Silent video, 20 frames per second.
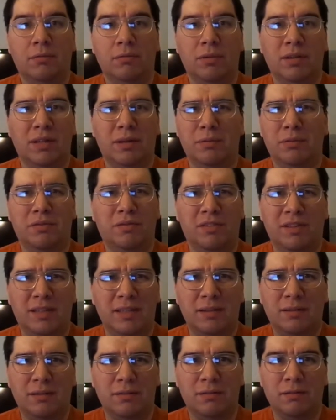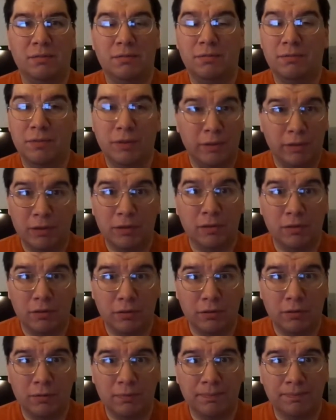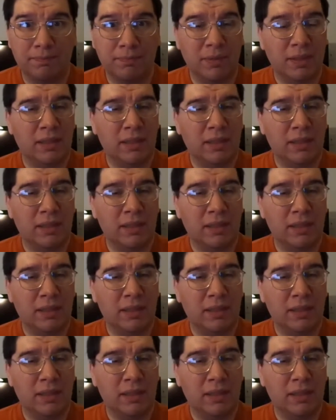when I was like very little.